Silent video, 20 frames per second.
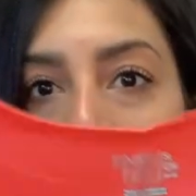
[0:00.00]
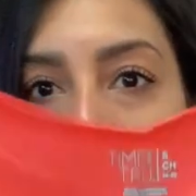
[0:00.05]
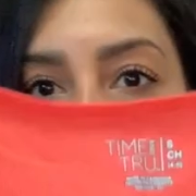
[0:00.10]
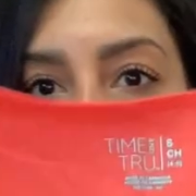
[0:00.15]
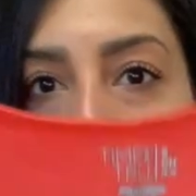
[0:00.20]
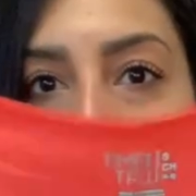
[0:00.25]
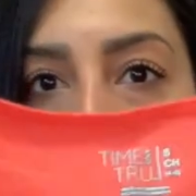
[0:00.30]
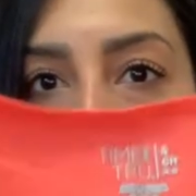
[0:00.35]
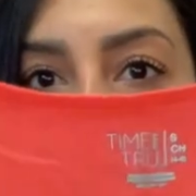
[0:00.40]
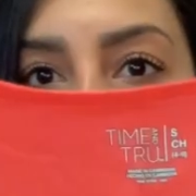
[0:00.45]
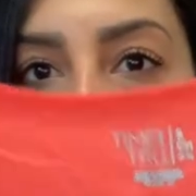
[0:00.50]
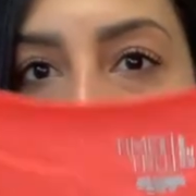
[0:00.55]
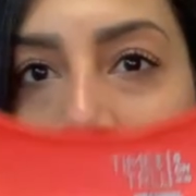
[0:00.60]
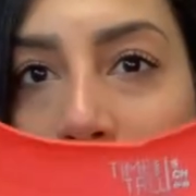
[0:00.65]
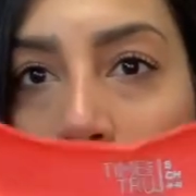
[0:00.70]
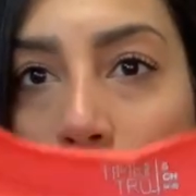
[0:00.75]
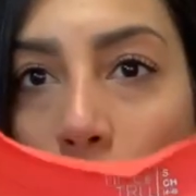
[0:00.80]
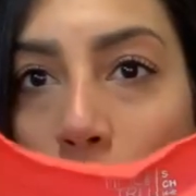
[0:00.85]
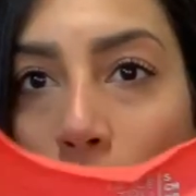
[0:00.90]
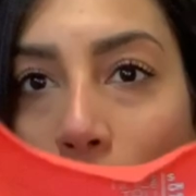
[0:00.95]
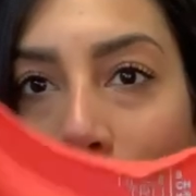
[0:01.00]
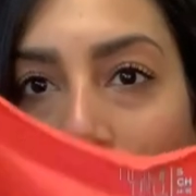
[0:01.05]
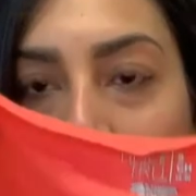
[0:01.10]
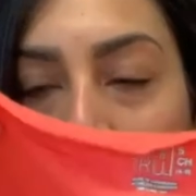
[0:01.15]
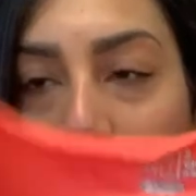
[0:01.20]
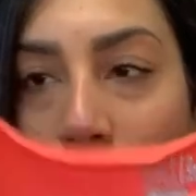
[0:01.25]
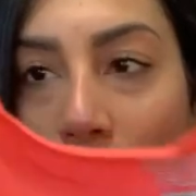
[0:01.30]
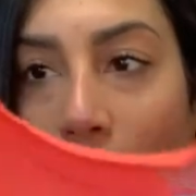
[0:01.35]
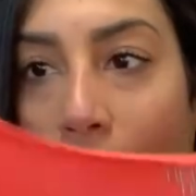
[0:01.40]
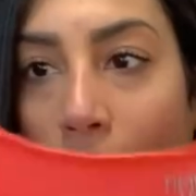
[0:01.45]
And I think
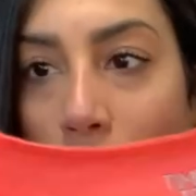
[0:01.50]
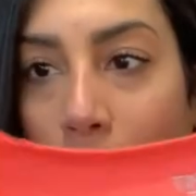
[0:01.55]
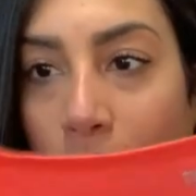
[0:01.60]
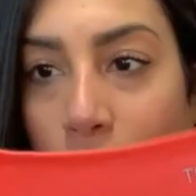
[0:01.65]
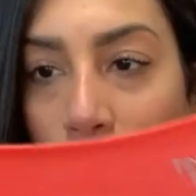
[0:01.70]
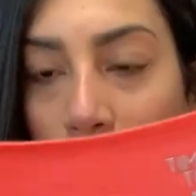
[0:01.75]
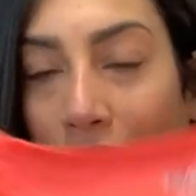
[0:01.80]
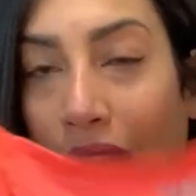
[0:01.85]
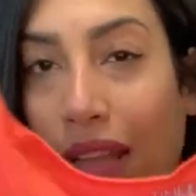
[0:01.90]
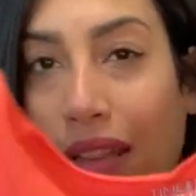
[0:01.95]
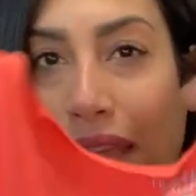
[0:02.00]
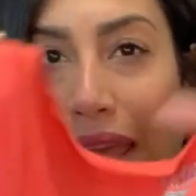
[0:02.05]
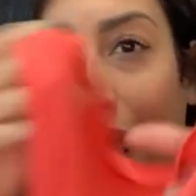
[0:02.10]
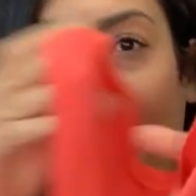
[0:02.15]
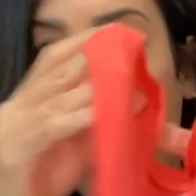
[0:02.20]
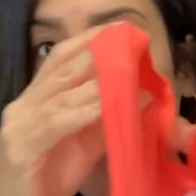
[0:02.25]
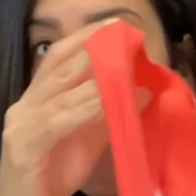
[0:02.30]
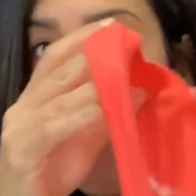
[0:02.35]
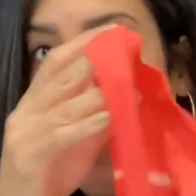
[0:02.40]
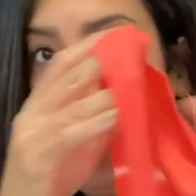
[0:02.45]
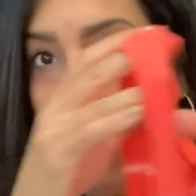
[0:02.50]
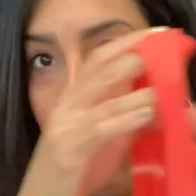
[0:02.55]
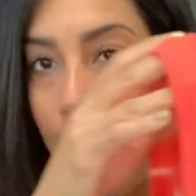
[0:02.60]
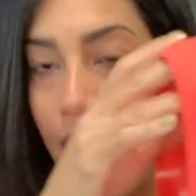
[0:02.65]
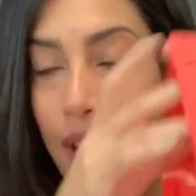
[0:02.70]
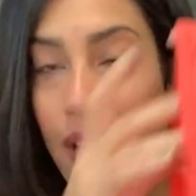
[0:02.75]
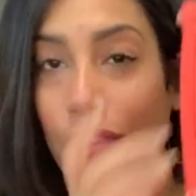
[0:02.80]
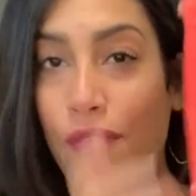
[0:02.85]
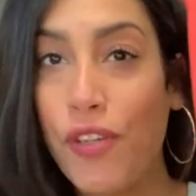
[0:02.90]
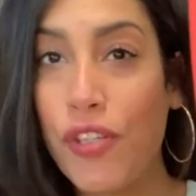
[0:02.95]
once um, I lay out and I
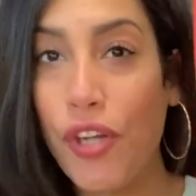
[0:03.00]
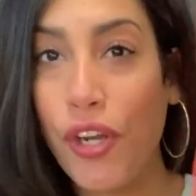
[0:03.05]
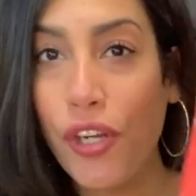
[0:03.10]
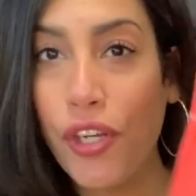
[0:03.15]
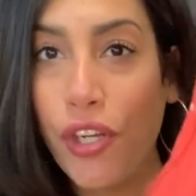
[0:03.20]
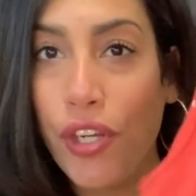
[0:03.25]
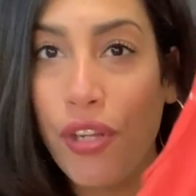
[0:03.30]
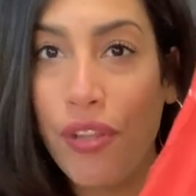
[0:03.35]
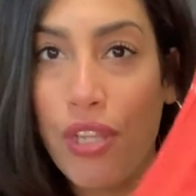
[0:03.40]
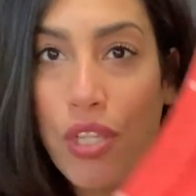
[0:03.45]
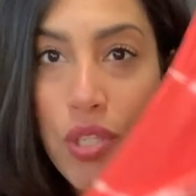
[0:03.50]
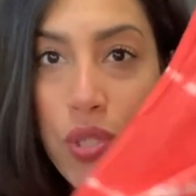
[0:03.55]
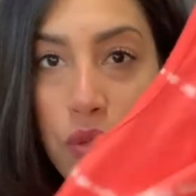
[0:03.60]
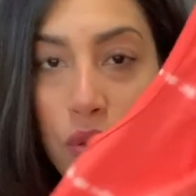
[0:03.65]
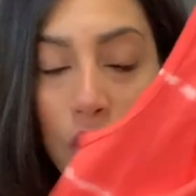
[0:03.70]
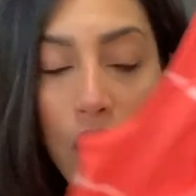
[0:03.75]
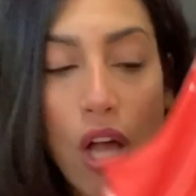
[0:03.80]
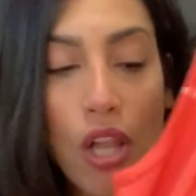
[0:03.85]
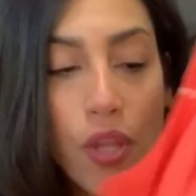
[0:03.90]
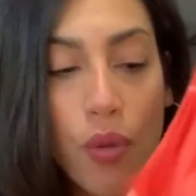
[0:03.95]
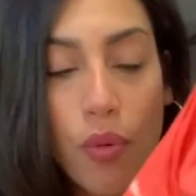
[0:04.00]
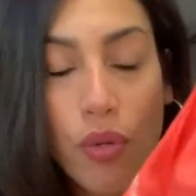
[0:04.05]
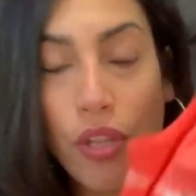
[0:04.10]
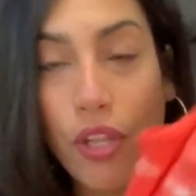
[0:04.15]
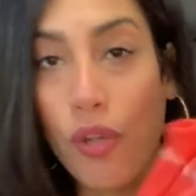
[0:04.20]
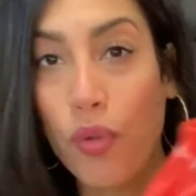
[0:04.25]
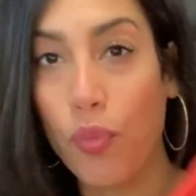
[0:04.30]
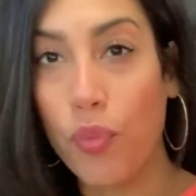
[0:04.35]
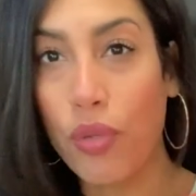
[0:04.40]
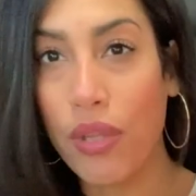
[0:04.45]
get even darker, this color would
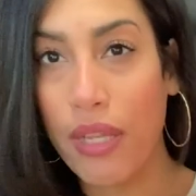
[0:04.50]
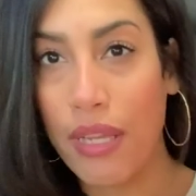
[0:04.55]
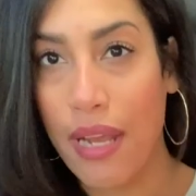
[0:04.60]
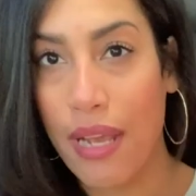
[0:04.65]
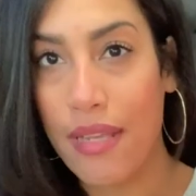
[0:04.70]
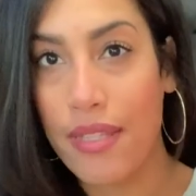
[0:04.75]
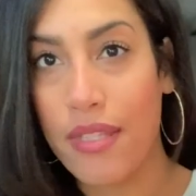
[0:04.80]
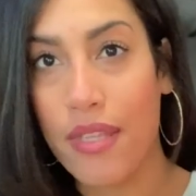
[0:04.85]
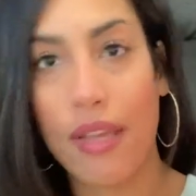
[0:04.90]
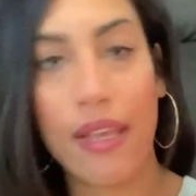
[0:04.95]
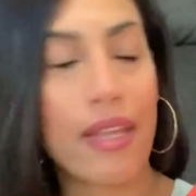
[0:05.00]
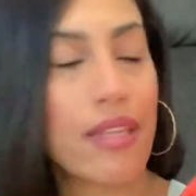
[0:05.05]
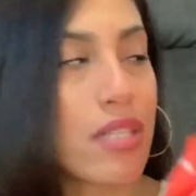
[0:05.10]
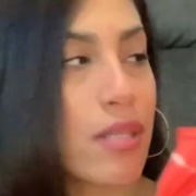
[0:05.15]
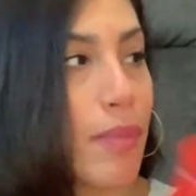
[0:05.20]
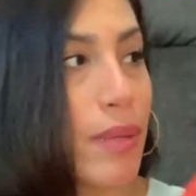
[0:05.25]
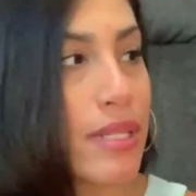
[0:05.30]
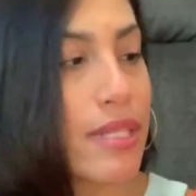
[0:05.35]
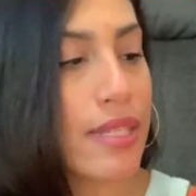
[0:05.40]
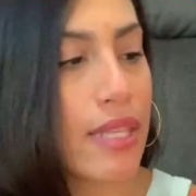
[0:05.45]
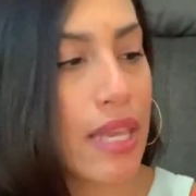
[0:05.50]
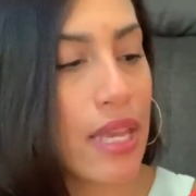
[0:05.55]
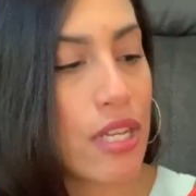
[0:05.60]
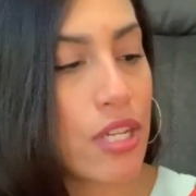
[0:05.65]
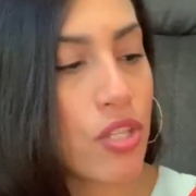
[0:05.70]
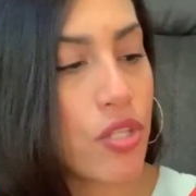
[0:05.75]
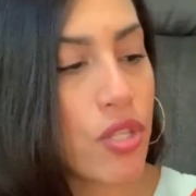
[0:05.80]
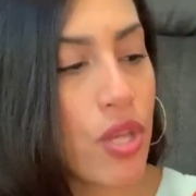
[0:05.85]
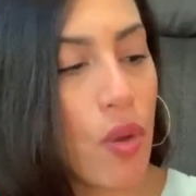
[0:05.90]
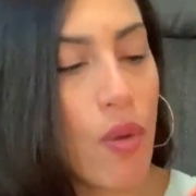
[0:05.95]
look really nice against my
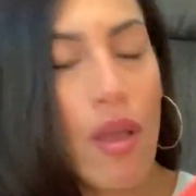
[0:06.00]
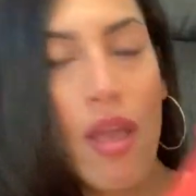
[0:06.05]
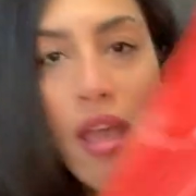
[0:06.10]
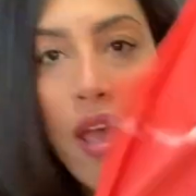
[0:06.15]
skin. So